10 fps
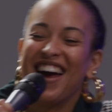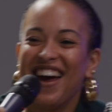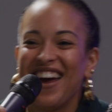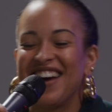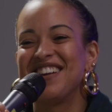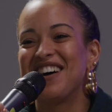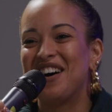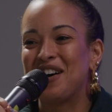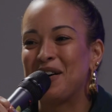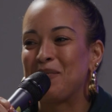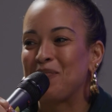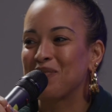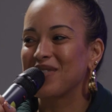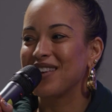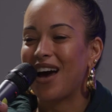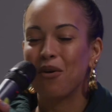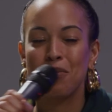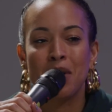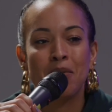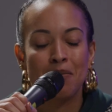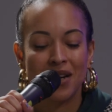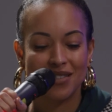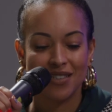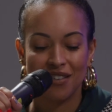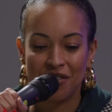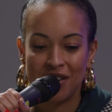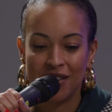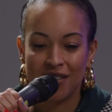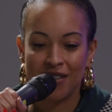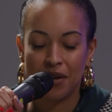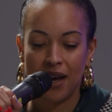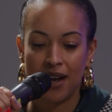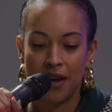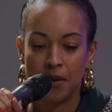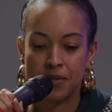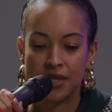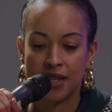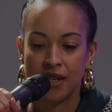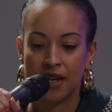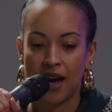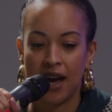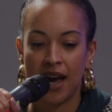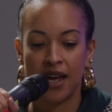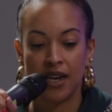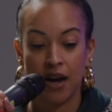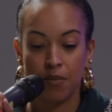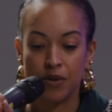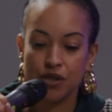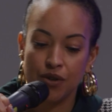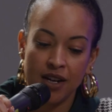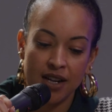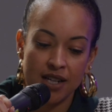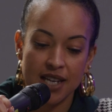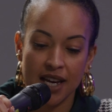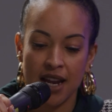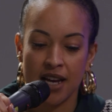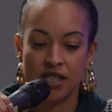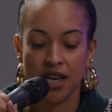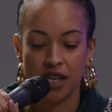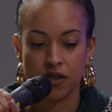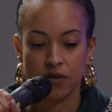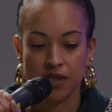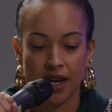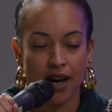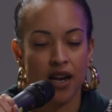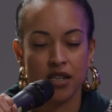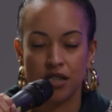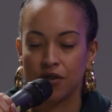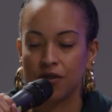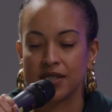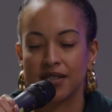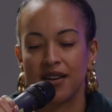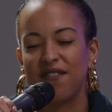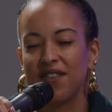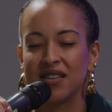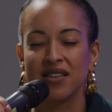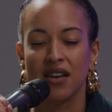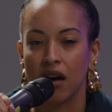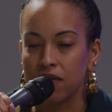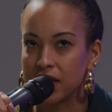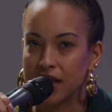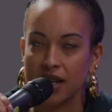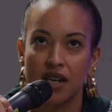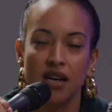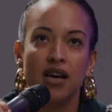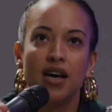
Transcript: And I remember my senior year at Hampton, I had an opportunity to take an educational psychology course, and I fell in love with it.